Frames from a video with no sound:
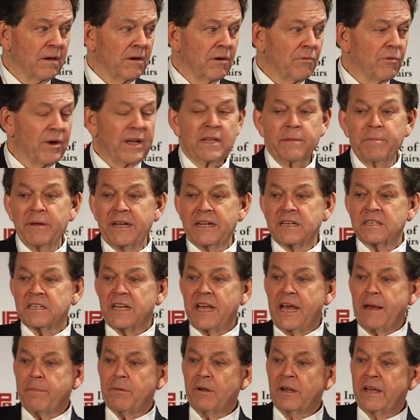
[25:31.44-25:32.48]
We had the biggest
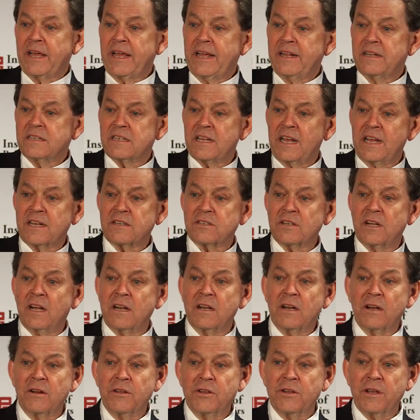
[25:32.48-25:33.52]
capital gains tax cut
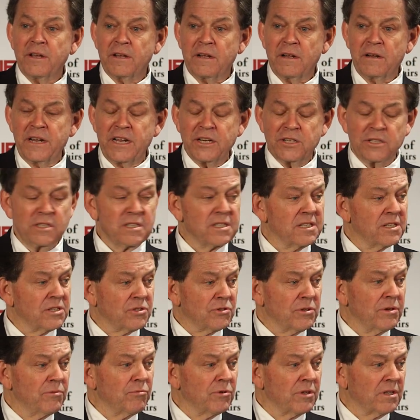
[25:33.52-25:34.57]
in our nation's
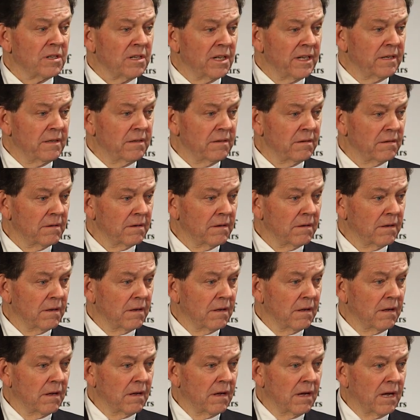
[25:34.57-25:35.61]
history with Clinton.
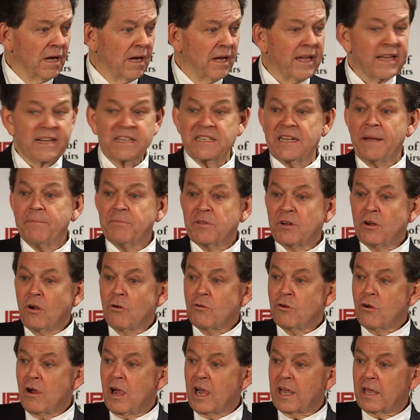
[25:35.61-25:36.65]
Exempted
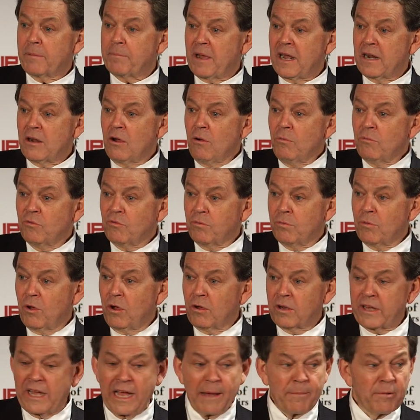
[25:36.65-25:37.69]
owner-occupied homes from
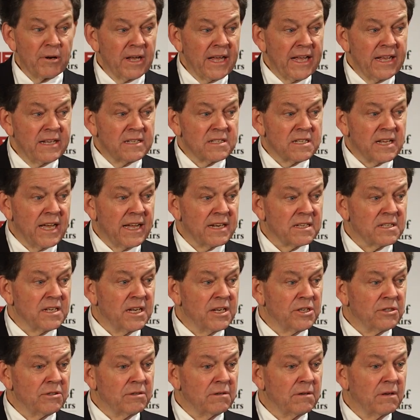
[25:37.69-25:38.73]
all capital gains
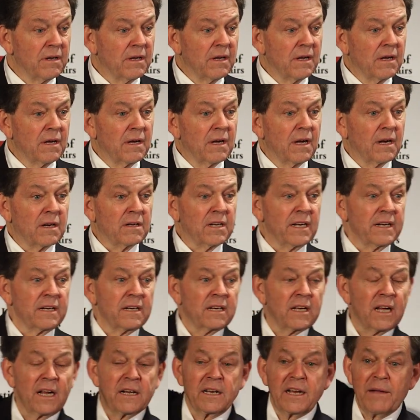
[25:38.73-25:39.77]
taxation. Clinton
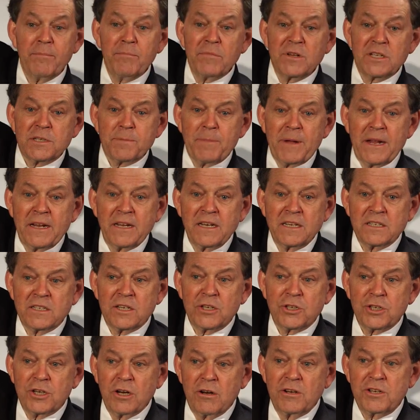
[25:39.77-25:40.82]
cut government spending as
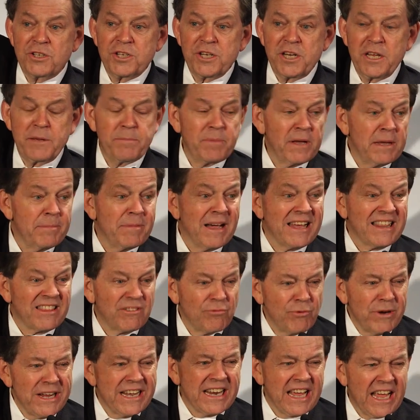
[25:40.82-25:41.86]
a share of GDP by
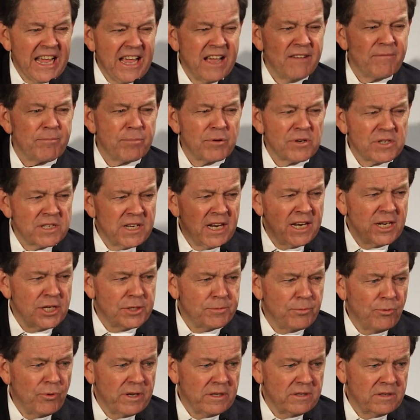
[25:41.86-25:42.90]
3.5
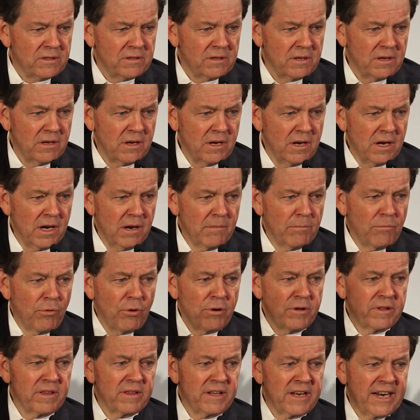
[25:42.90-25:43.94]
percentage points,
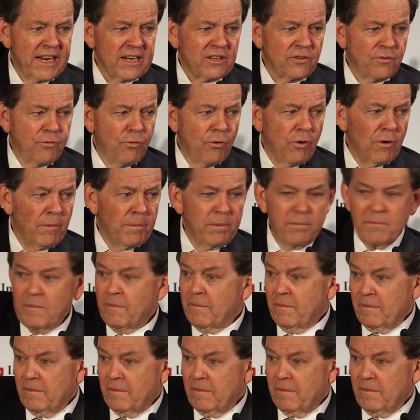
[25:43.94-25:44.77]
more than the next four